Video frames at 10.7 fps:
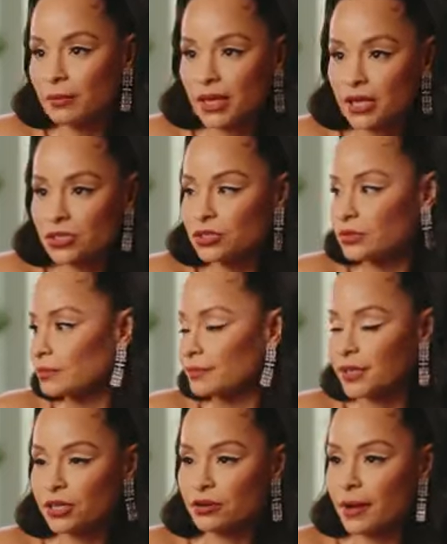What am I going to
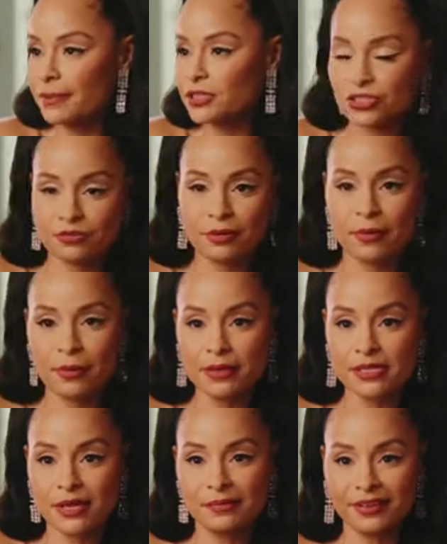do? Beat her up until she
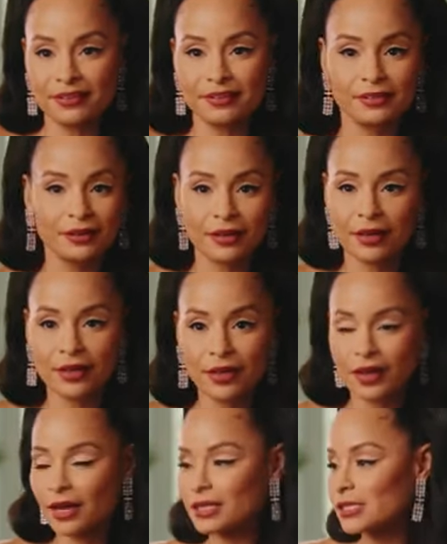remembers something?
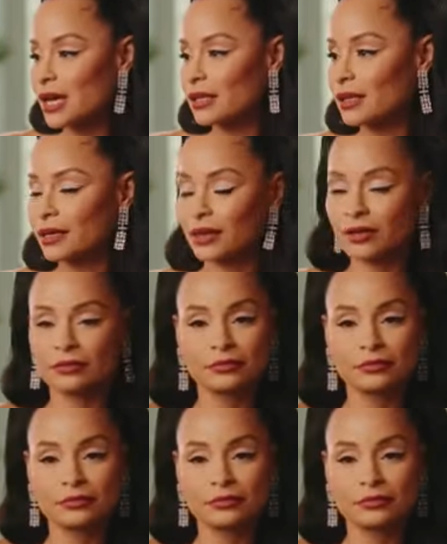I just got to let it